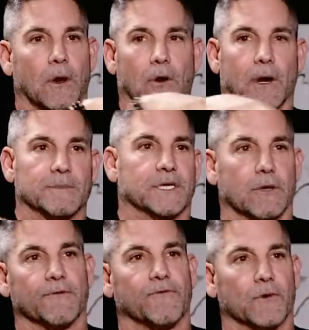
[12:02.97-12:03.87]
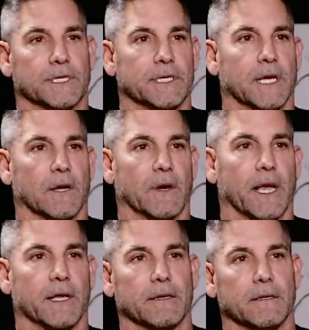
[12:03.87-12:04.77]
or I'm selling a $14
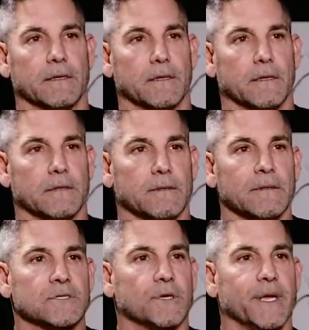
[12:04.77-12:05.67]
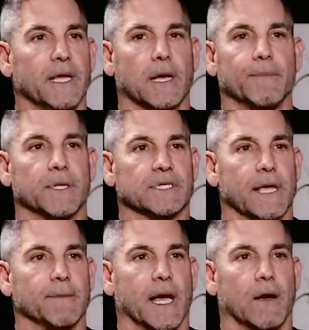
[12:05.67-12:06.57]
hat. So to me, I'm the
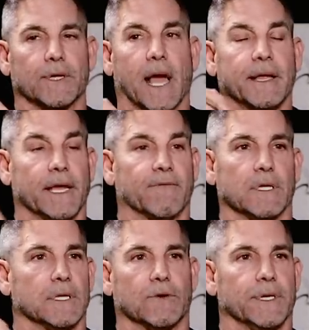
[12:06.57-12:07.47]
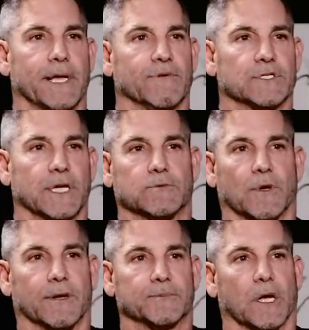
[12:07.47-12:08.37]
same guy. I never, literally, never change.
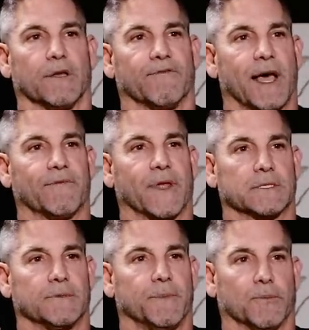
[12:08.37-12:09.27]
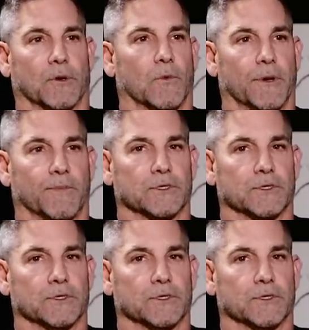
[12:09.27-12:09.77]
Whether I'm talking to 5,000 mm-hmm. people or one